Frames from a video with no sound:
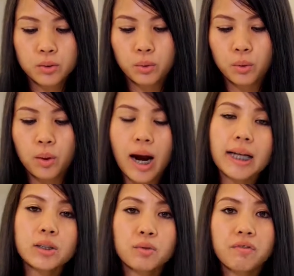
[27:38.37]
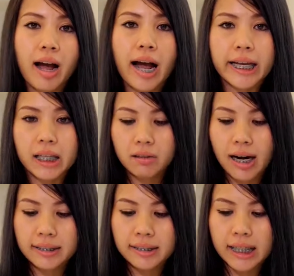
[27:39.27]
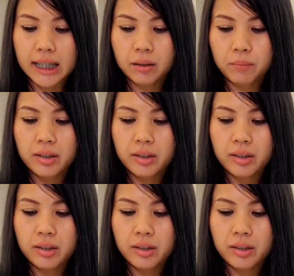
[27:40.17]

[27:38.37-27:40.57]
to hard to find classic